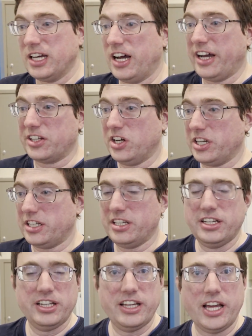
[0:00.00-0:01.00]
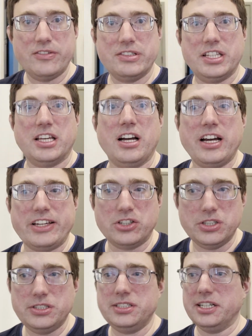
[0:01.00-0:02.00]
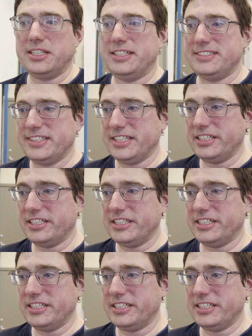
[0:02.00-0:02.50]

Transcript: I got everything I could done, I think,